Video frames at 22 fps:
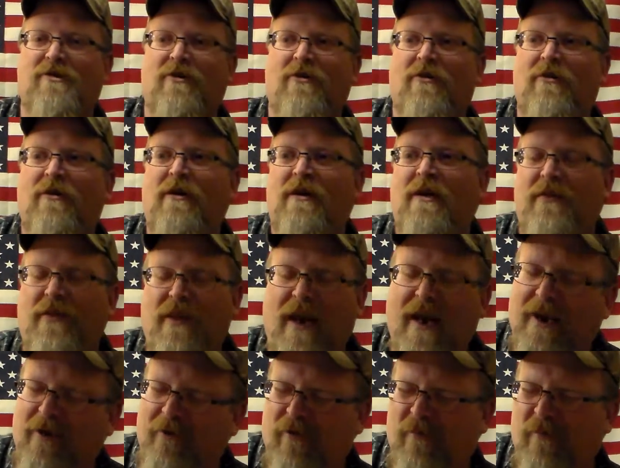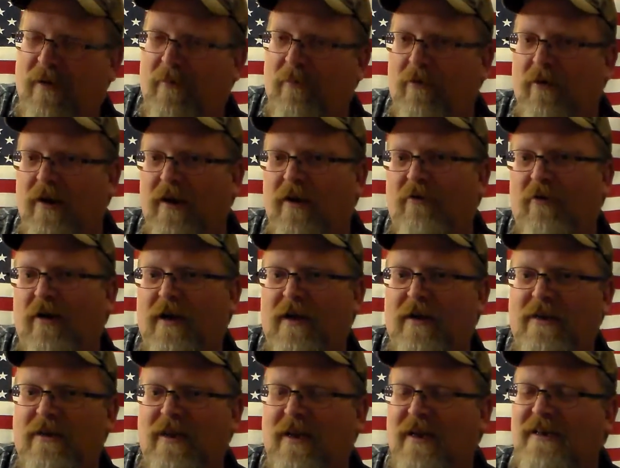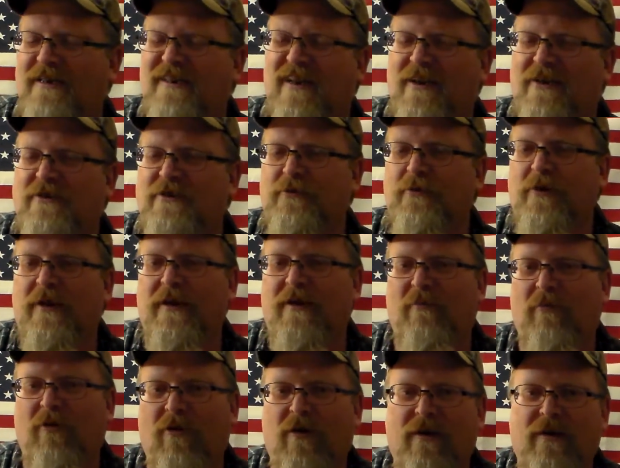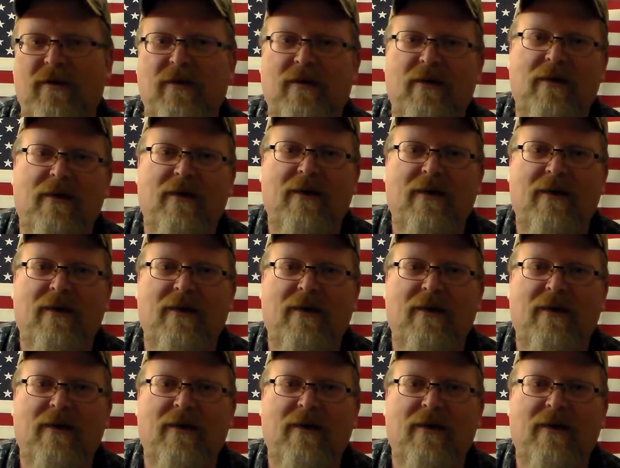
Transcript: so that I can remember anyway. And like I said, it's 3 in the morning.